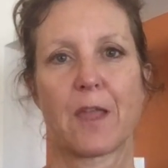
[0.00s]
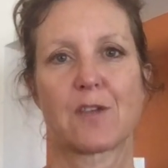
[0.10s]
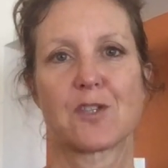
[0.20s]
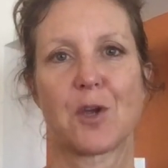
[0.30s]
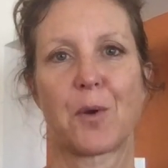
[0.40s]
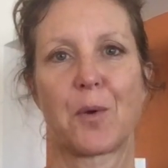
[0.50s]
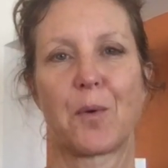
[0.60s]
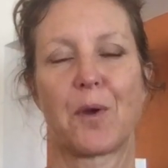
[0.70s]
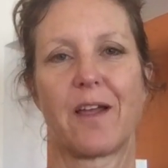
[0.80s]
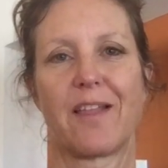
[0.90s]

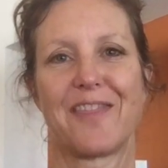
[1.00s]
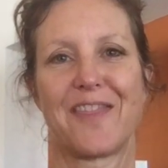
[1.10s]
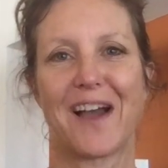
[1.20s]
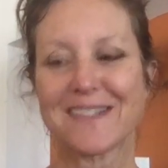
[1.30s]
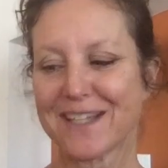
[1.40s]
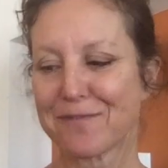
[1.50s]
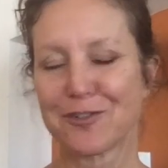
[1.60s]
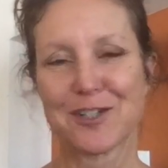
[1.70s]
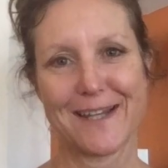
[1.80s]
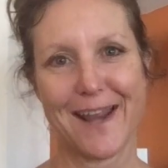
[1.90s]
So that's it
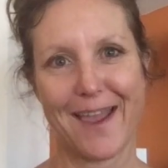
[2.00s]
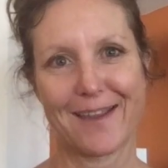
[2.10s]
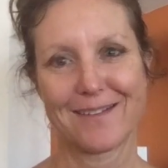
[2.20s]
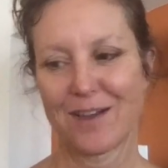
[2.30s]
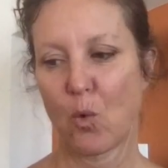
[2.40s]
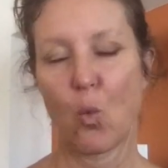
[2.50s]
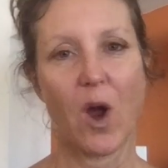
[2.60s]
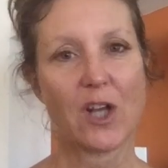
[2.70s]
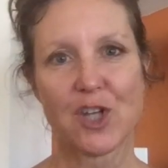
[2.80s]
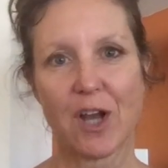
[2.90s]
for today.
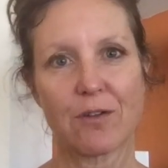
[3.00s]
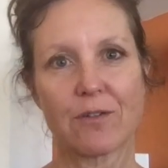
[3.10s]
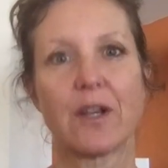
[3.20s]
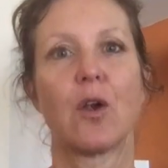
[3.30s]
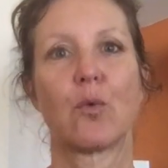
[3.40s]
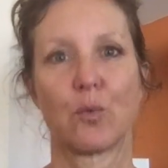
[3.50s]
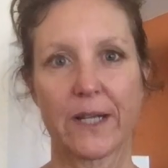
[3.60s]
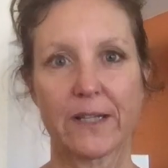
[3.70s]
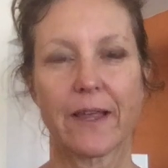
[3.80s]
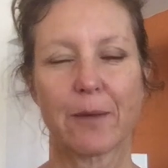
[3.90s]
Watch out,
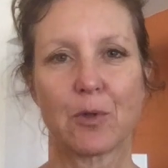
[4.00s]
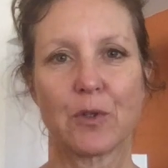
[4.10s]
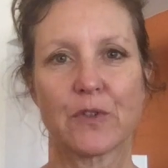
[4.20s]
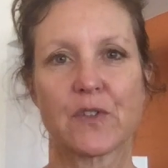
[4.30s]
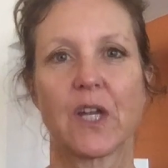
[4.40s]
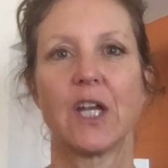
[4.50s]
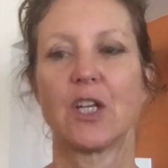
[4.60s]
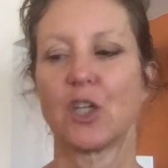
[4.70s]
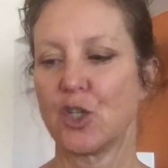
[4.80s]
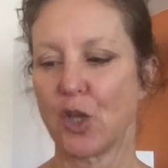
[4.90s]
read labels,
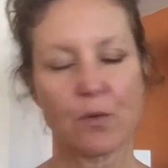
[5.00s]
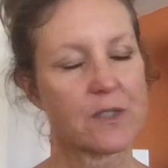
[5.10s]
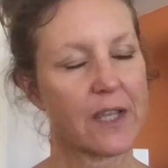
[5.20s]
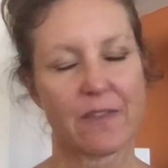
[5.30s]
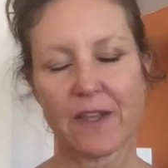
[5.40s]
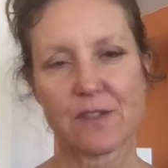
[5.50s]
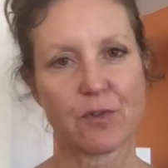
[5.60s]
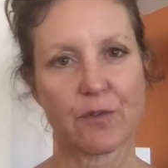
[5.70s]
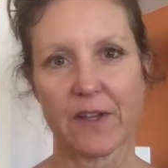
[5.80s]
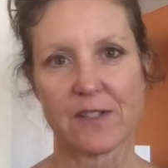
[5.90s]
don't take things
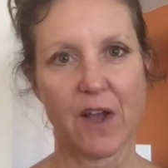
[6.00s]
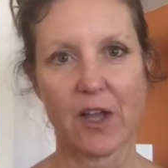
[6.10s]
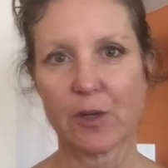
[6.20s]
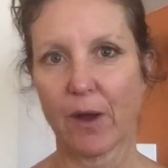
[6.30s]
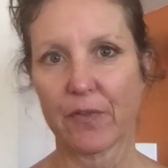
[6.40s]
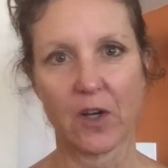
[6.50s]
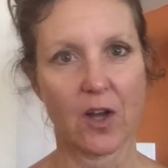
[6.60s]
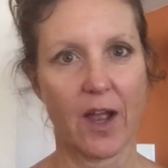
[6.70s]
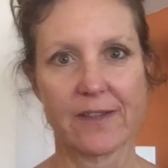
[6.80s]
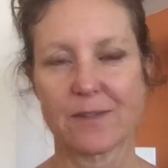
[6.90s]
for face value out there,
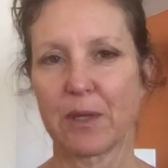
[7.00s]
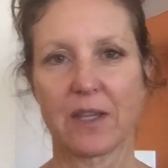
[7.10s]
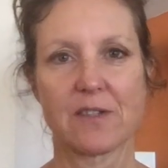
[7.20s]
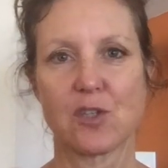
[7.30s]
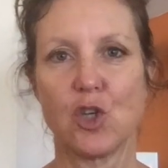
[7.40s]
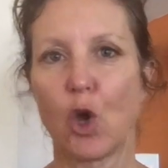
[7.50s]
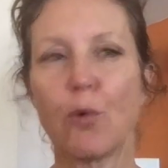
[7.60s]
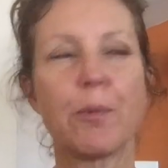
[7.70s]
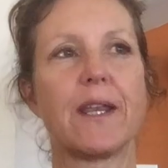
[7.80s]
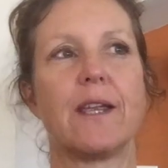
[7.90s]
guys, because
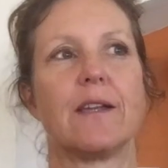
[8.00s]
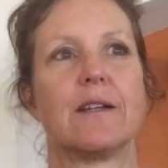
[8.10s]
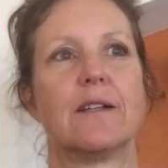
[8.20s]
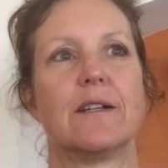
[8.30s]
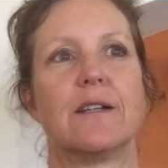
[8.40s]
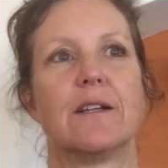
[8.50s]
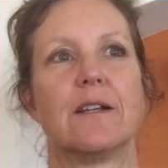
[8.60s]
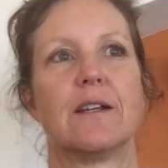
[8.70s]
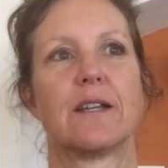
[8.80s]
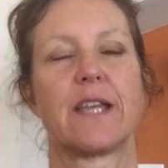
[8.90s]
nobody
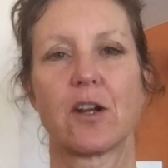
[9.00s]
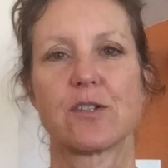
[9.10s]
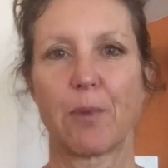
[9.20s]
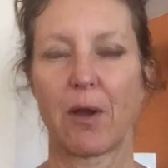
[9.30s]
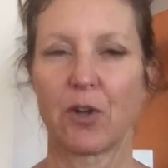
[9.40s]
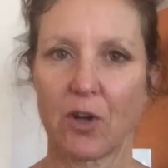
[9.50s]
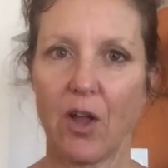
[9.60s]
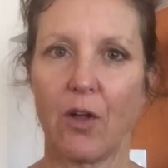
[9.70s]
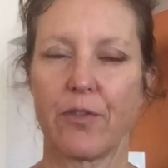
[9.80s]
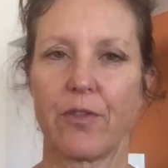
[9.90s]
cares about your health